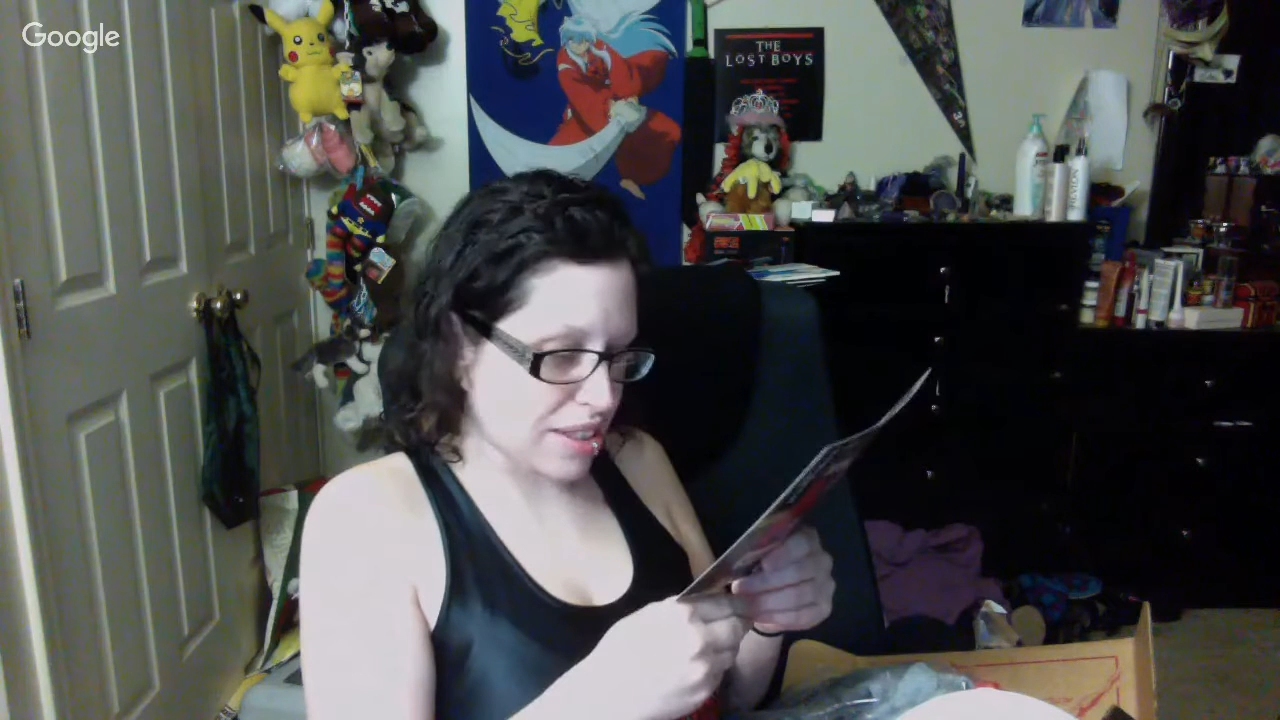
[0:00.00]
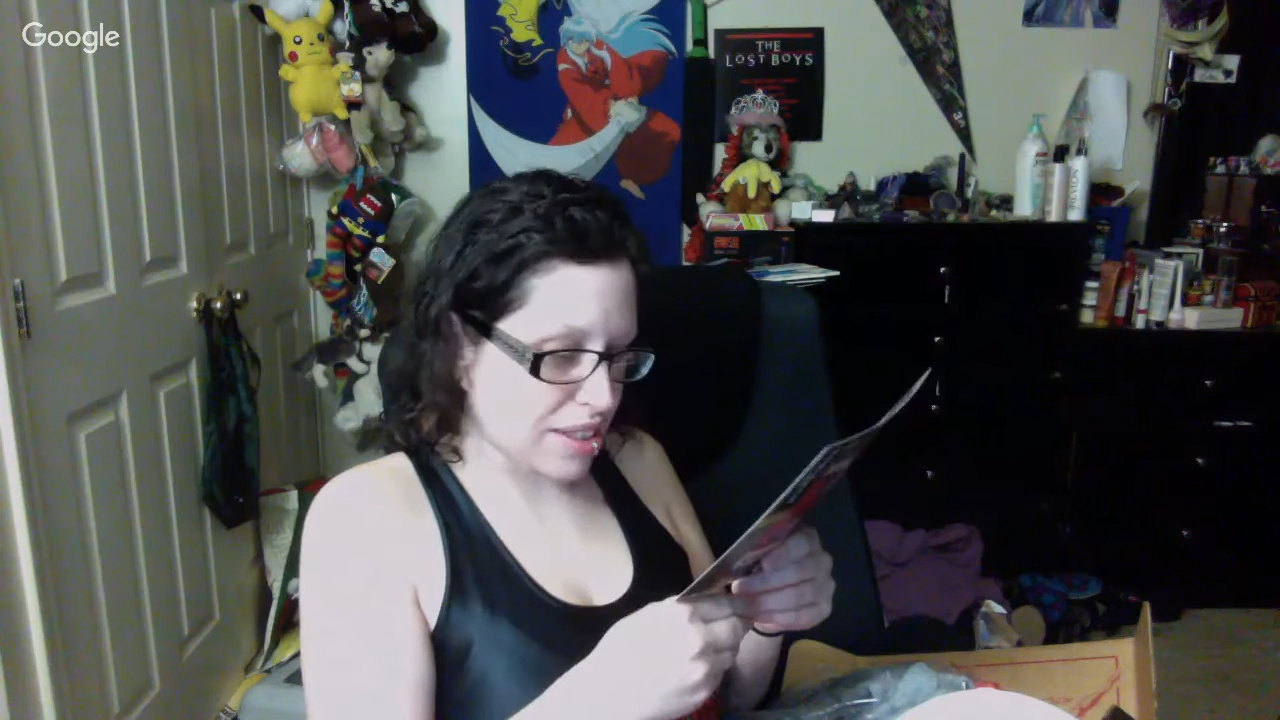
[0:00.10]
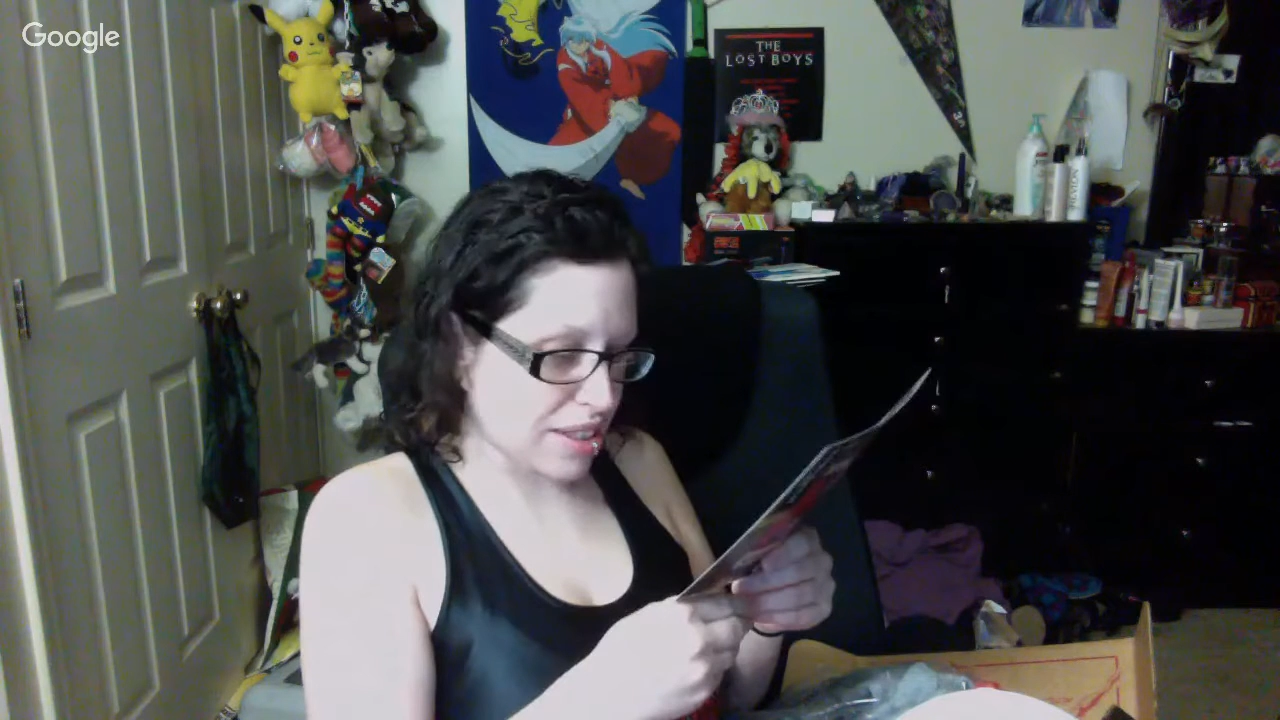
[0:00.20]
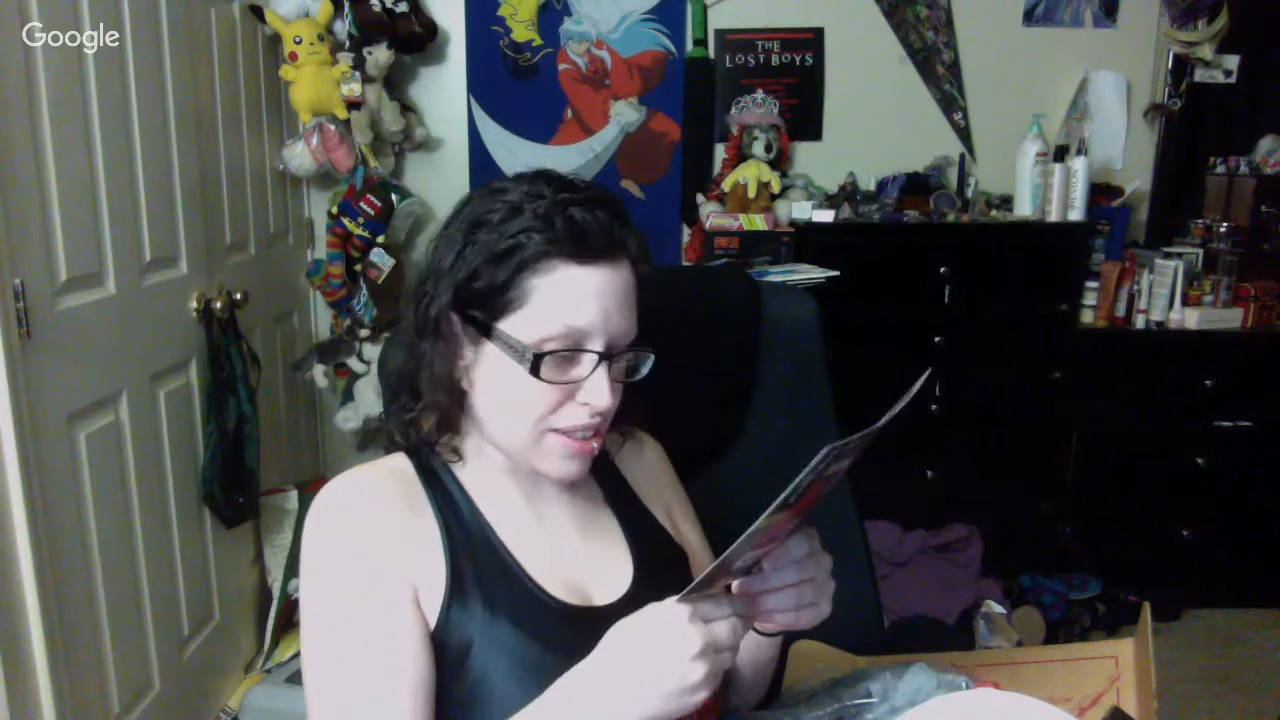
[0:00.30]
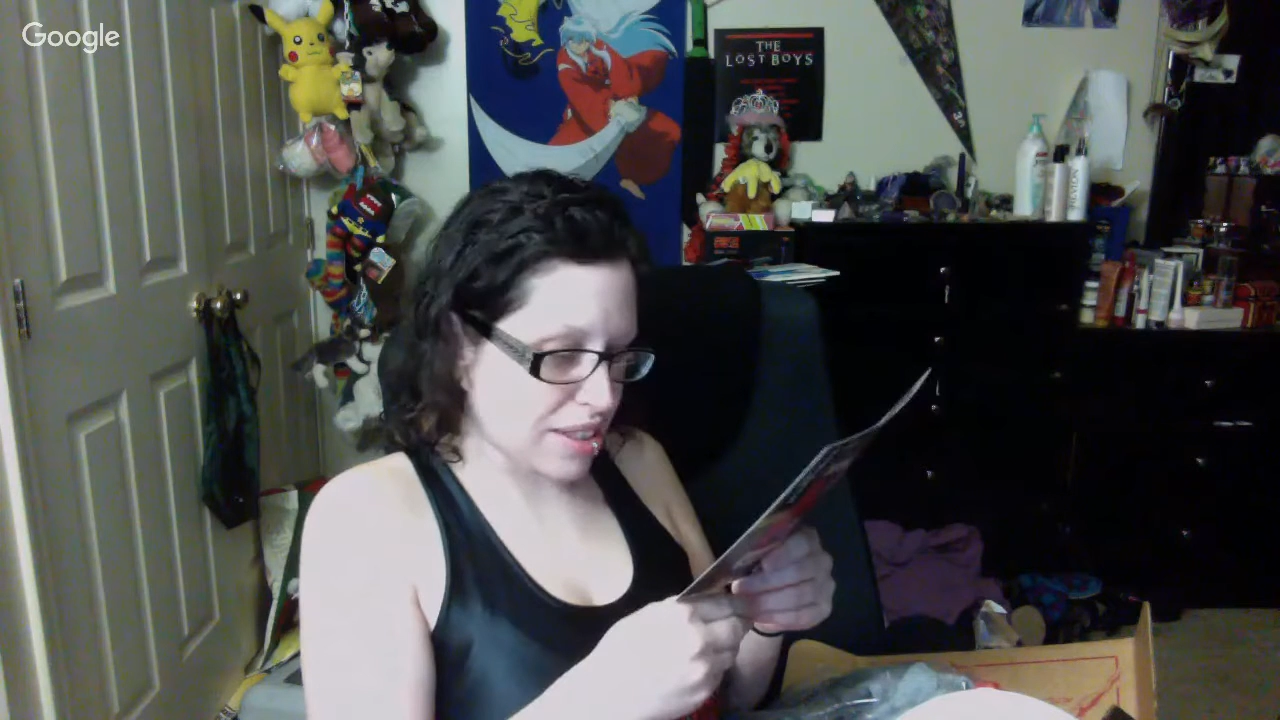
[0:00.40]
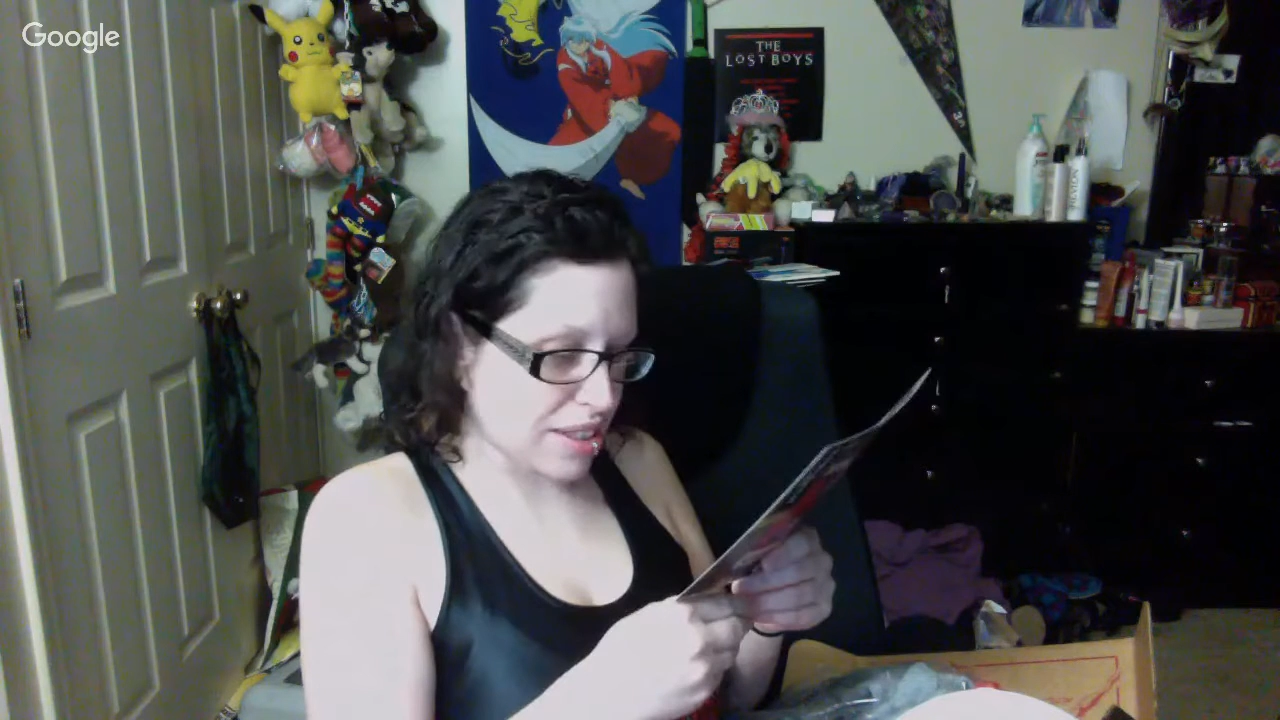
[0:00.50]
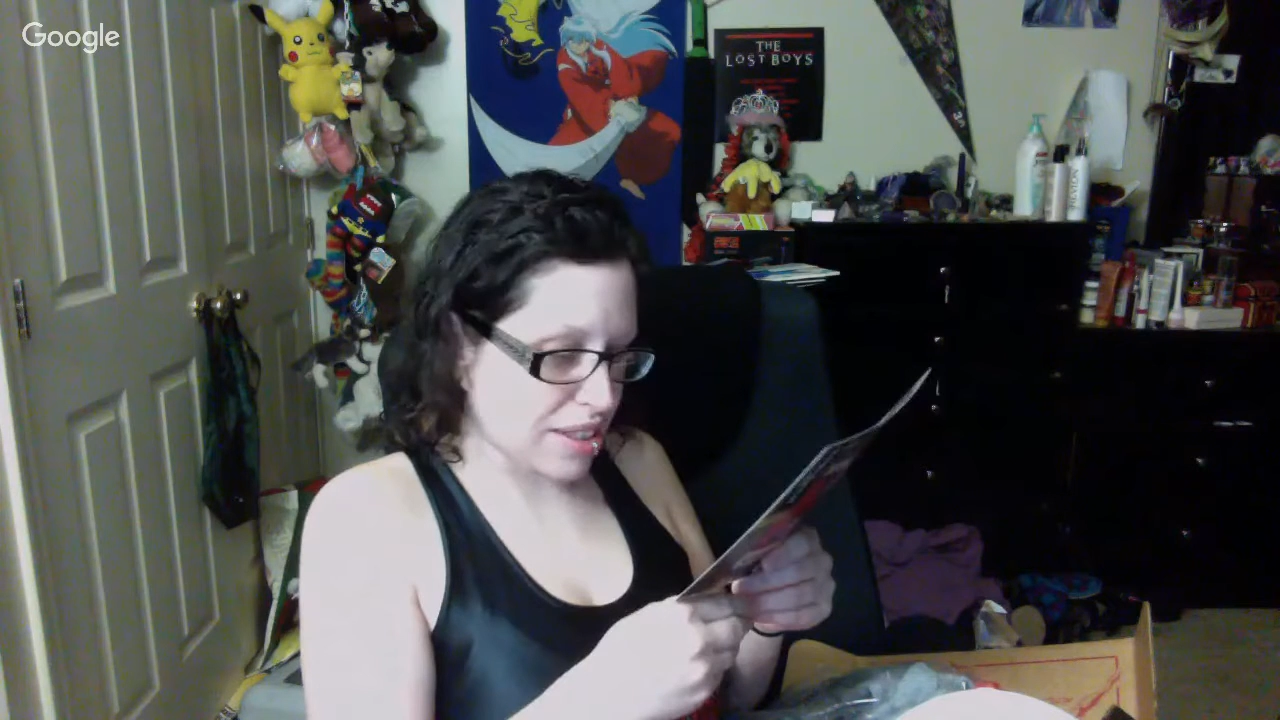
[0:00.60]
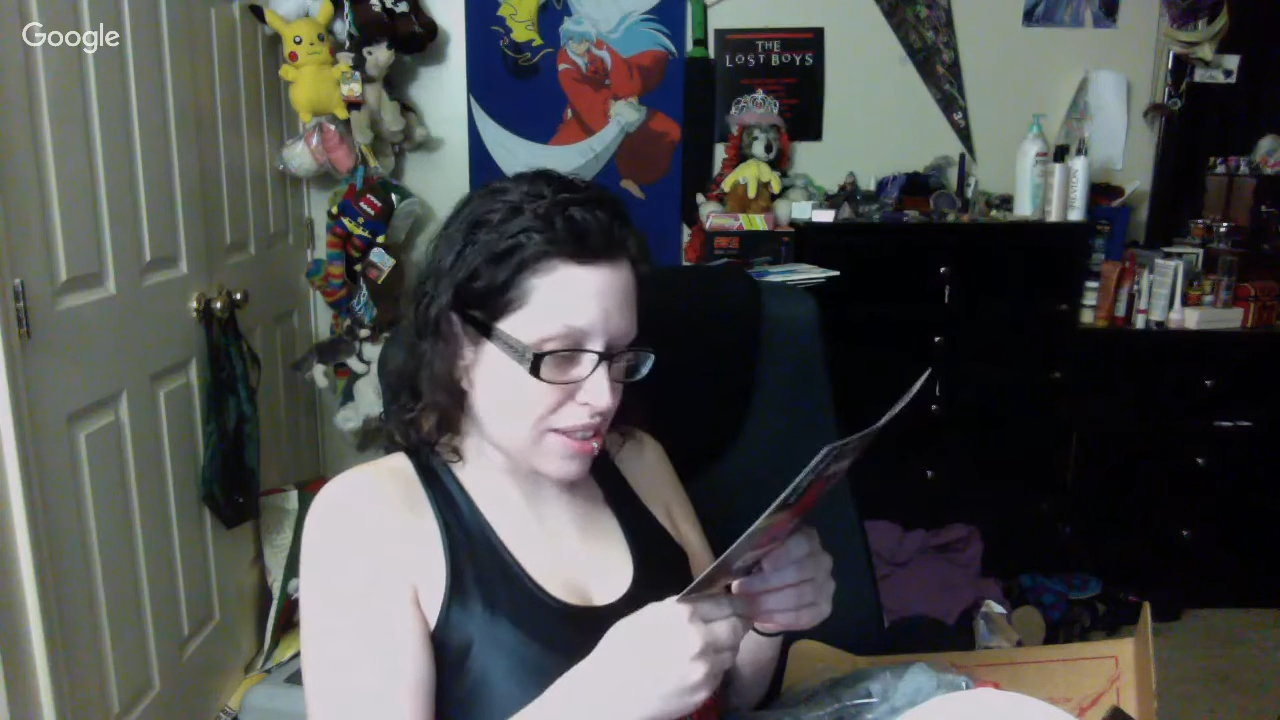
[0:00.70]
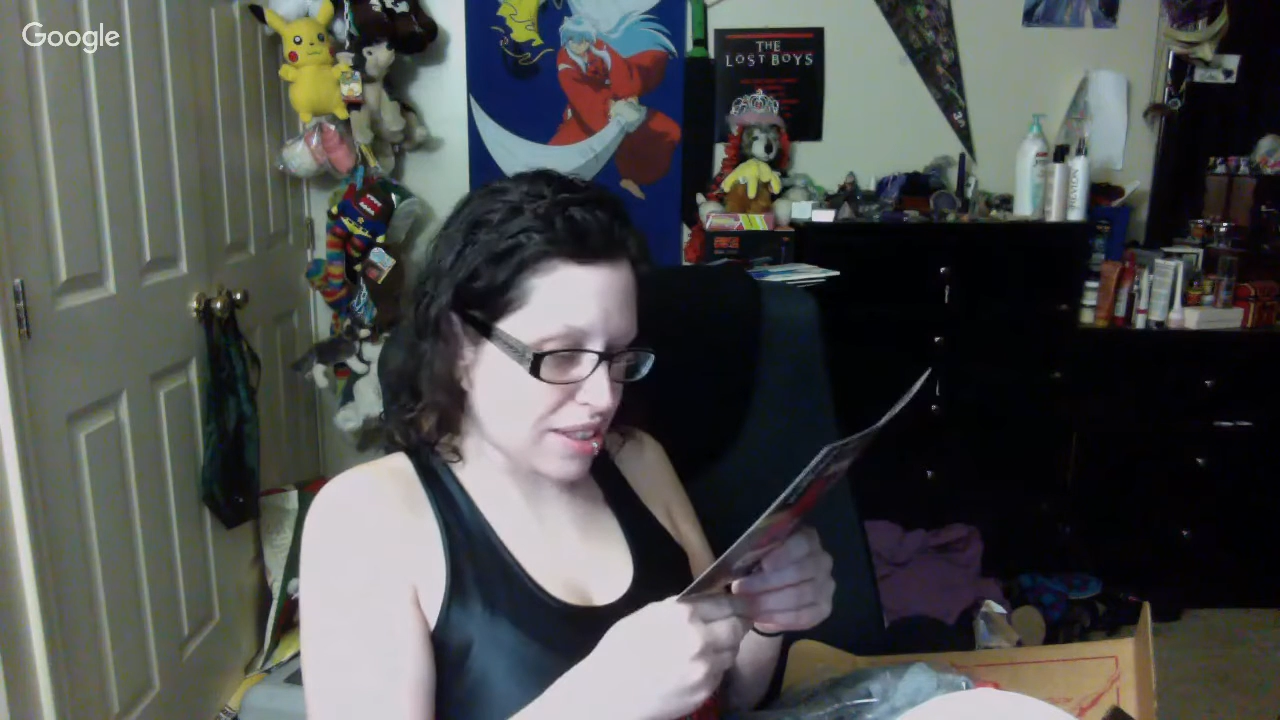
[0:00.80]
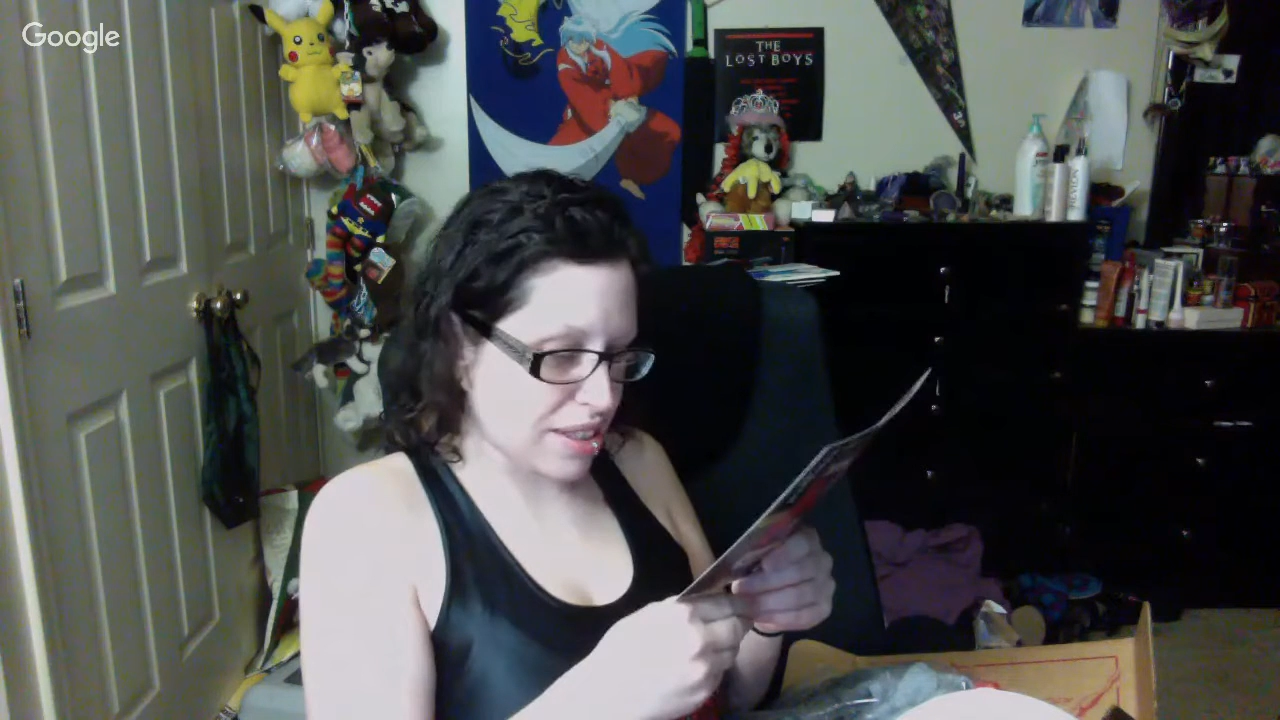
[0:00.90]
feedback
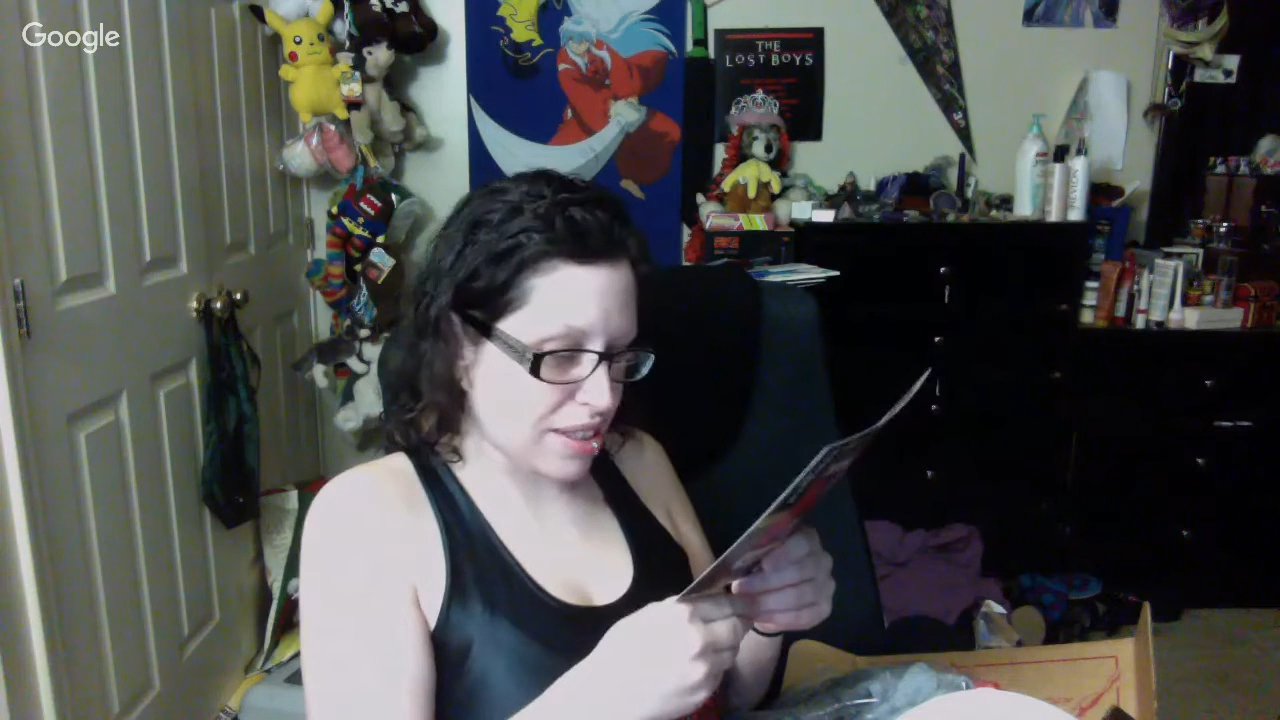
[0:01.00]
from